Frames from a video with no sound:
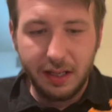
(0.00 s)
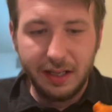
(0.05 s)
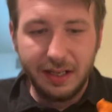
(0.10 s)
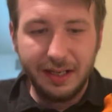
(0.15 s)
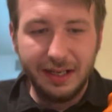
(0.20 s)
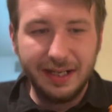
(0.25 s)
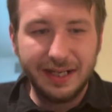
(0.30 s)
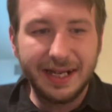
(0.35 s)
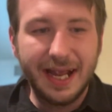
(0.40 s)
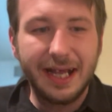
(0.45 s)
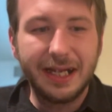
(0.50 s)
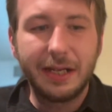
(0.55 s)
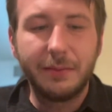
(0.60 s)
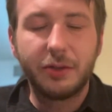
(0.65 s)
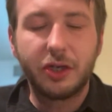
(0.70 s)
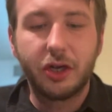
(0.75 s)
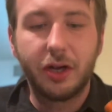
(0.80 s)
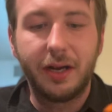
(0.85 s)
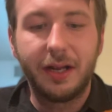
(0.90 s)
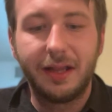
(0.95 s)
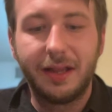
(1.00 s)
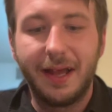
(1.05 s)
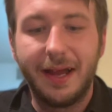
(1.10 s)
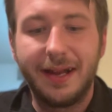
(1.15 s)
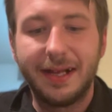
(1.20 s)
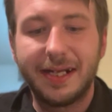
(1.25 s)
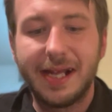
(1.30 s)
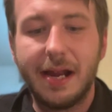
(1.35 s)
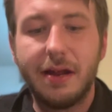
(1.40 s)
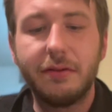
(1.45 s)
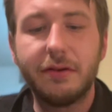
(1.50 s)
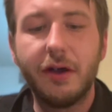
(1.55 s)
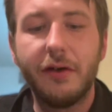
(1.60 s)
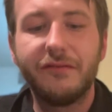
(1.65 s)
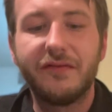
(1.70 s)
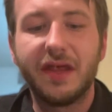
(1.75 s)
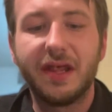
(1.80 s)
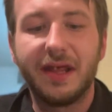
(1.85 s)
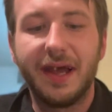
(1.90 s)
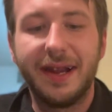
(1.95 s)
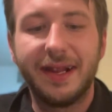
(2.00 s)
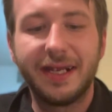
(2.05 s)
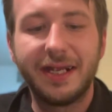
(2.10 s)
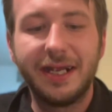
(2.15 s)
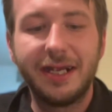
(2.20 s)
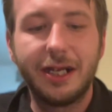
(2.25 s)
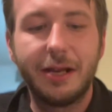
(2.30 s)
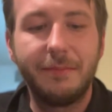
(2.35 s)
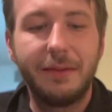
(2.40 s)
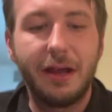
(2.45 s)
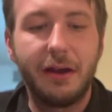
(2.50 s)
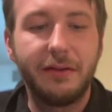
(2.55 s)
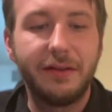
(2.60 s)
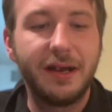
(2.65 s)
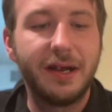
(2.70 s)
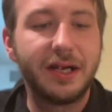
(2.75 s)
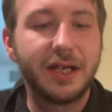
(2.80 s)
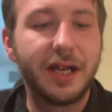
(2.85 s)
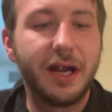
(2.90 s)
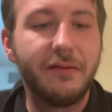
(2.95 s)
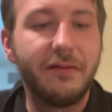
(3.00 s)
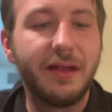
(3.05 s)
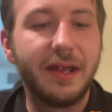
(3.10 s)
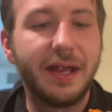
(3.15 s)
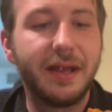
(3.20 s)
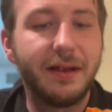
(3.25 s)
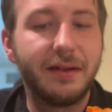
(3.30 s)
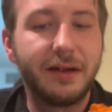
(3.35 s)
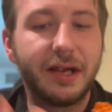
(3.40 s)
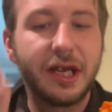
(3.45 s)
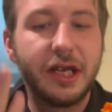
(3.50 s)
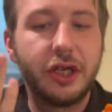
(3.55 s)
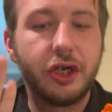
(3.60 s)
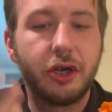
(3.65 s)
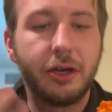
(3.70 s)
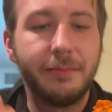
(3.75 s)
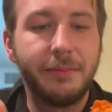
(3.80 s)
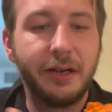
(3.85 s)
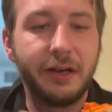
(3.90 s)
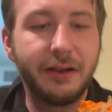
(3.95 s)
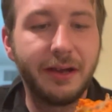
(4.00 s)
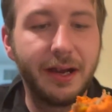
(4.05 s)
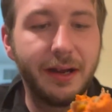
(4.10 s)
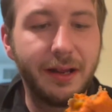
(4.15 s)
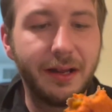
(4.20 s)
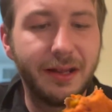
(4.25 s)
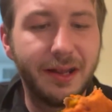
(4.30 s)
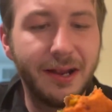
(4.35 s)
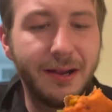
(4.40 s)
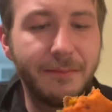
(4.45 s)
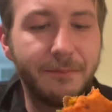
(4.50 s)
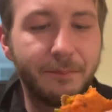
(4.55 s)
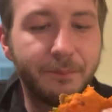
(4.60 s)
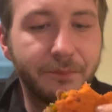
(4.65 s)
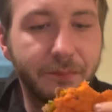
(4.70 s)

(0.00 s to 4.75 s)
It's got some shredded lettuce. I don't know if the lettuce needs to be on there. It's not really contributing anything.